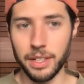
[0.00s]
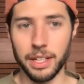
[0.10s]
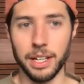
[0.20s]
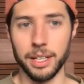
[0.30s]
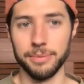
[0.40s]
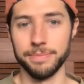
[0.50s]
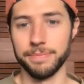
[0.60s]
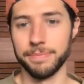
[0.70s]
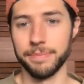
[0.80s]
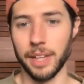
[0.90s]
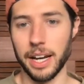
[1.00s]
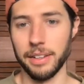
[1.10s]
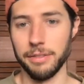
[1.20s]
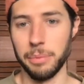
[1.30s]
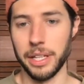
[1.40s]

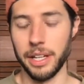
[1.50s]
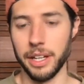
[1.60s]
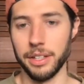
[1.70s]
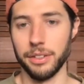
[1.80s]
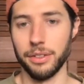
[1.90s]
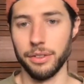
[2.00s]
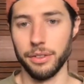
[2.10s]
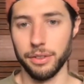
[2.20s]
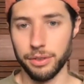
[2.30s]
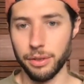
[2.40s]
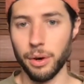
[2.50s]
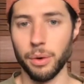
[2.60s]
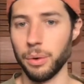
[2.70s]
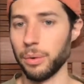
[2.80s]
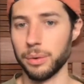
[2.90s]
have been
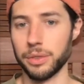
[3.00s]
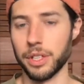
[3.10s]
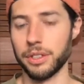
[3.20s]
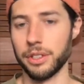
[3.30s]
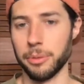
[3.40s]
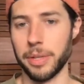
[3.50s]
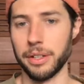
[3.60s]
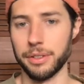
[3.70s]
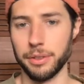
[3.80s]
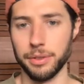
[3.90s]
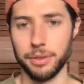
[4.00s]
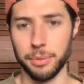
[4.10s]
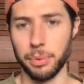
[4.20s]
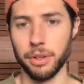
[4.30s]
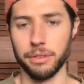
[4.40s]
such a tremendous
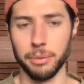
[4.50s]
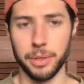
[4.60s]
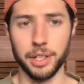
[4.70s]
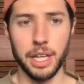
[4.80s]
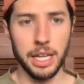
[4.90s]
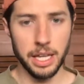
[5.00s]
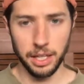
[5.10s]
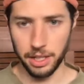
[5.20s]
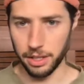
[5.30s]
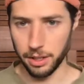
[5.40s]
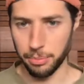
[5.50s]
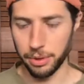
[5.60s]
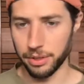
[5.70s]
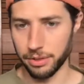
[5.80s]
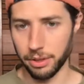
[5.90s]
support for me. And the
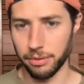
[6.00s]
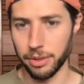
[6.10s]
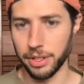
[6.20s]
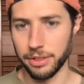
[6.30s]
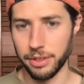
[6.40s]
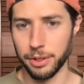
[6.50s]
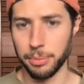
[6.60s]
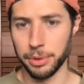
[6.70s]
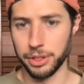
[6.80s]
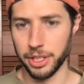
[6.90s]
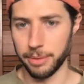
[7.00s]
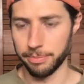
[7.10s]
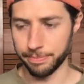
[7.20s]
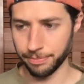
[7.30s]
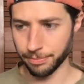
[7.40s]
Buddhist term for it is the triple gem:
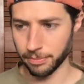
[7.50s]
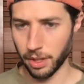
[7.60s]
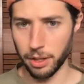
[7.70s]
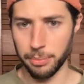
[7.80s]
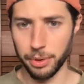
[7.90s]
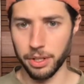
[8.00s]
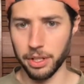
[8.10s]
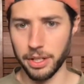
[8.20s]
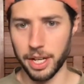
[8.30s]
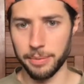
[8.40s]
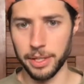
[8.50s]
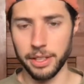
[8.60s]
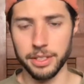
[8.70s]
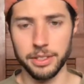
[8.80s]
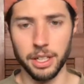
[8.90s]
the Buddha, the Dhamma,
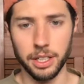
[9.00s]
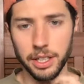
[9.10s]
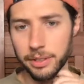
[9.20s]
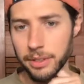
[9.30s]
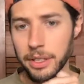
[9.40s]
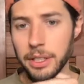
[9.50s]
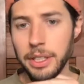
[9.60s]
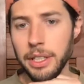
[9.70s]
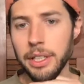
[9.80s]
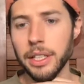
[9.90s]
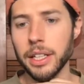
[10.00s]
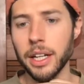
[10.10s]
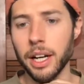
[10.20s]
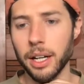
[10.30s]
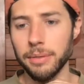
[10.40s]
and the Sangha.
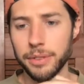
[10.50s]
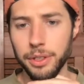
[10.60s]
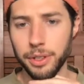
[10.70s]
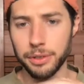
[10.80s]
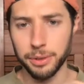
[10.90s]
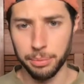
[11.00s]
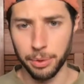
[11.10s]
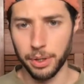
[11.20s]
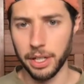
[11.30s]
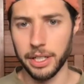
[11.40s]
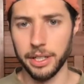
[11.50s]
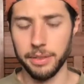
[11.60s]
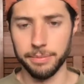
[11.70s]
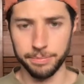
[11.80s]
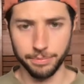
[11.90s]
So the support in
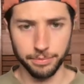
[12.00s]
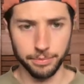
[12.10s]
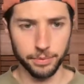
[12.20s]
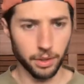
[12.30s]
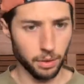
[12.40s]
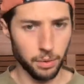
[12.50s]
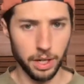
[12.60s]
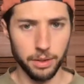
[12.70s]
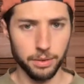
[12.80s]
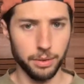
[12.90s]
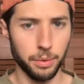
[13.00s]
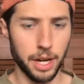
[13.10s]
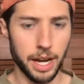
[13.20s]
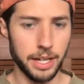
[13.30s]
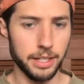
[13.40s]
the
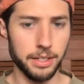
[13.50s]
way I